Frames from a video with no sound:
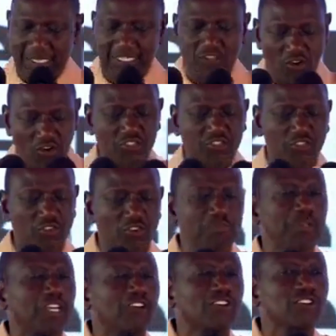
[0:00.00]
but also
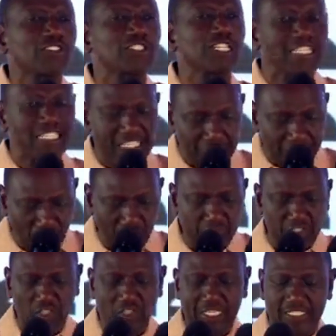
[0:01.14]
because
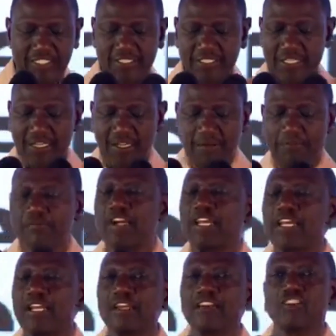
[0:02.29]
devolved units
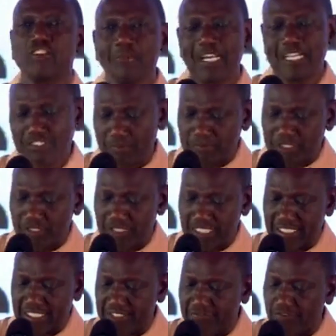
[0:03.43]
bring numerous
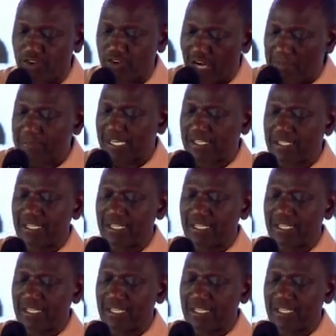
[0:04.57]
opportunities for rapid